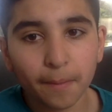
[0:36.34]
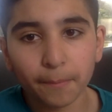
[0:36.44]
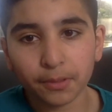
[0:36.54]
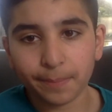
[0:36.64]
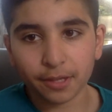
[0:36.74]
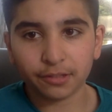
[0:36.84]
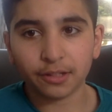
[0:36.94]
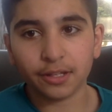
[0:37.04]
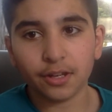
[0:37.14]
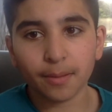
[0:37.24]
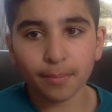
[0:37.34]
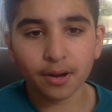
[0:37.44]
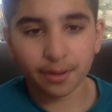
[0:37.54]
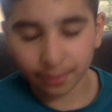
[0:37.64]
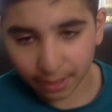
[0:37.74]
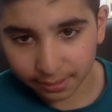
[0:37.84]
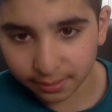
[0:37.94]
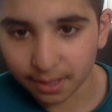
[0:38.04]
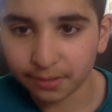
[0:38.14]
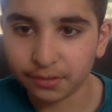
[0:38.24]
number is basically a number less
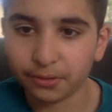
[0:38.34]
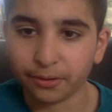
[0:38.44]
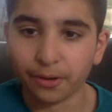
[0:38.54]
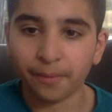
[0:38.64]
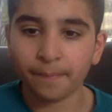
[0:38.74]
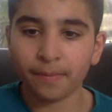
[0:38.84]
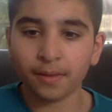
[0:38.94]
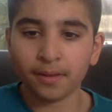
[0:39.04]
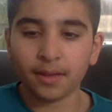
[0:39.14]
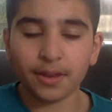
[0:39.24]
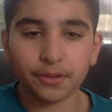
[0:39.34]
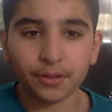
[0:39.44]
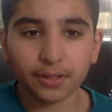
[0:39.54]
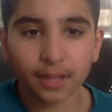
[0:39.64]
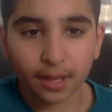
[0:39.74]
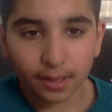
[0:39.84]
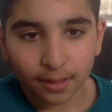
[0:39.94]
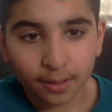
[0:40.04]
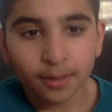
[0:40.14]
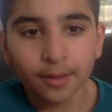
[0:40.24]
than 0. And you could get
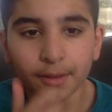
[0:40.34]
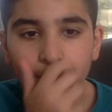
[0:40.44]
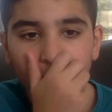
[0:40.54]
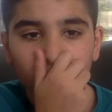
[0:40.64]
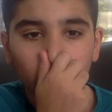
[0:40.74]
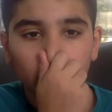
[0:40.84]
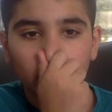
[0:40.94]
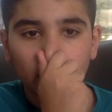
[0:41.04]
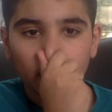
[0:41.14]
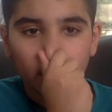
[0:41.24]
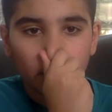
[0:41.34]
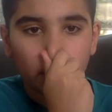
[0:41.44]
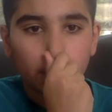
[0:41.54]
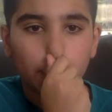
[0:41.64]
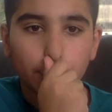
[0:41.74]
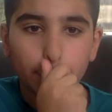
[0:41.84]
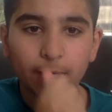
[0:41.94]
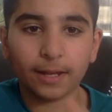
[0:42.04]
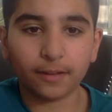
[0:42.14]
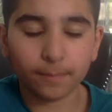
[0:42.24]
a
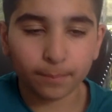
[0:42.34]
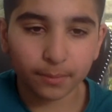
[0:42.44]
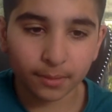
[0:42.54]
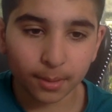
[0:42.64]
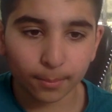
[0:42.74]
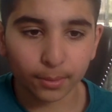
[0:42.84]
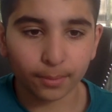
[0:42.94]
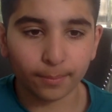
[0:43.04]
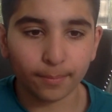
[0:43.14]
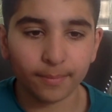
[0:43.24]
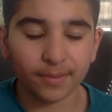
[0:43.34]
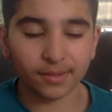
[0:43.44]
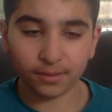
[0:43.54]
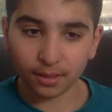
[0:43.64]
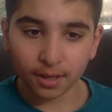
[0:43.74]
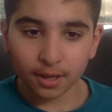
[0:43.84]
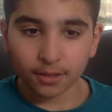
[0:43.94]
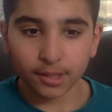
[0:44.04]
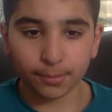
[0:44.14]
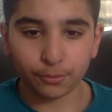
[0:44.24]
negative number in
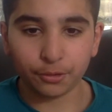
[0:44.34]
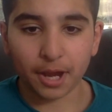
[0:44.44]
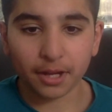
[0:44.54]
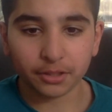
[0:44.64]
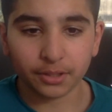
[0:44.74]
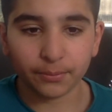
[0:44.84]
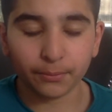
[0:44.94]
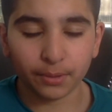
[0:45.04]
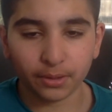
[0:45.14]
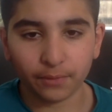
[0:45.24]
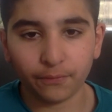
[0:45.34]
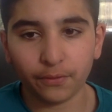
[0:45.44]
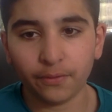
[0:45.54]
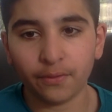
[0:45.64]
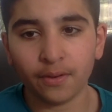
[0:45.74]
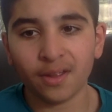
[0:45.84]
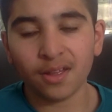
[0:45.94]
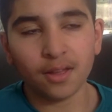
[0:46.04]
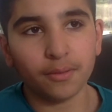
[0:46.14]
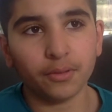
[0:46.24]
subtraction when
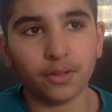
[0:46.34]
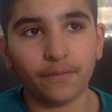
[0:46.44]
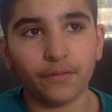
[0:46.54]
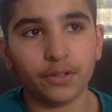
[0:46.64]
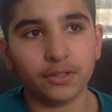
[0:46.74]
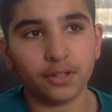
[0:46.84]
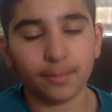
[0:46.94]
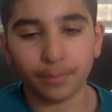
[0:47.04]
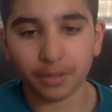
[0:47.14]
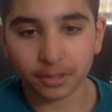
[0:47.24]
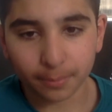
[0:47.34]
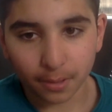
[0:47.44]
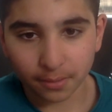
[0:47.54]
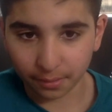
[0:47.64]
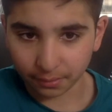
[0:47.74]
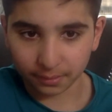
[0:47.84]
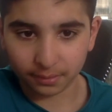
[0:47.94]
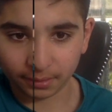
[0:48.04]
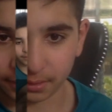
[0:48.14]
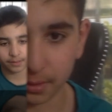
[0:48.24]
the first number is smaller than the second